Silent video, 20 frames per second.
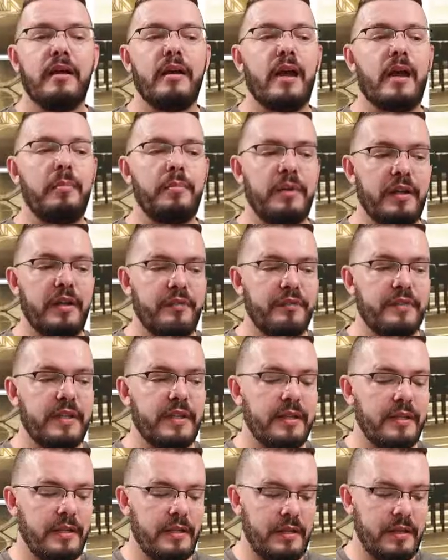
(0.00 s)

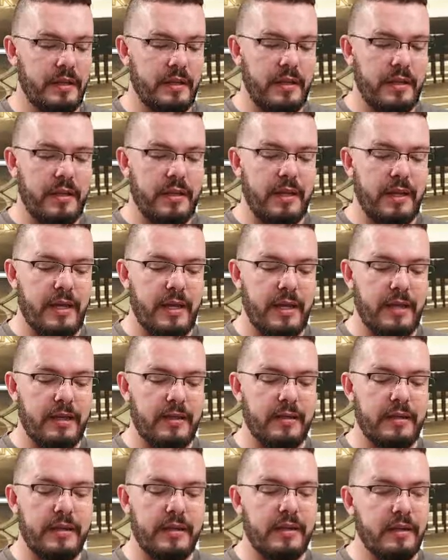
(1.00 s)
uplifting
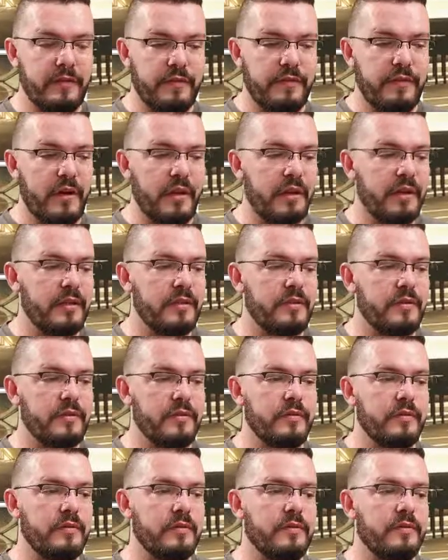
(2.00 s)
and dignifying
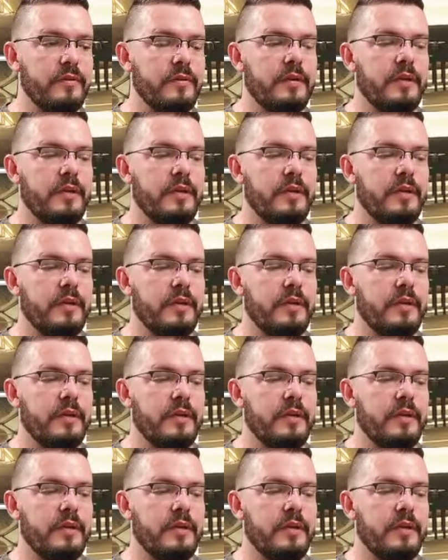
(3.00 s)
to